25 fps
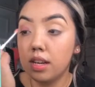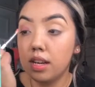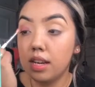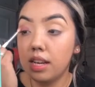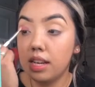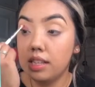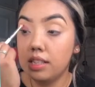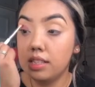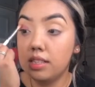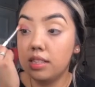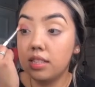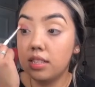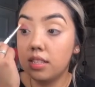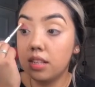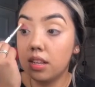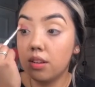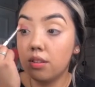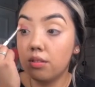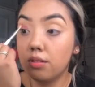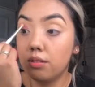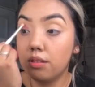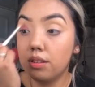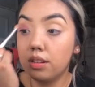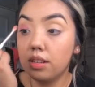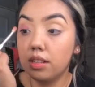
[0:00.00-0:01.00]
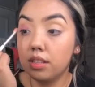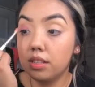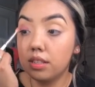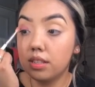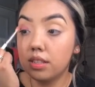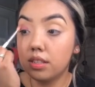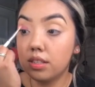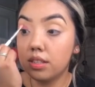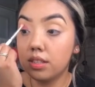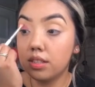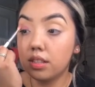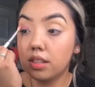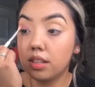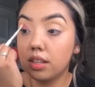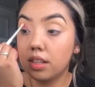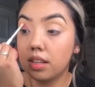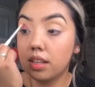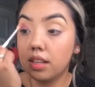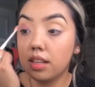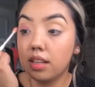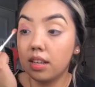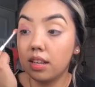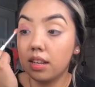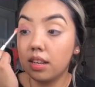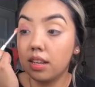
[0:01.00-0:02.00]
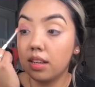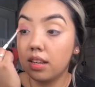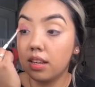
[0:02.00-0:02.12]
and subtle, and this is looking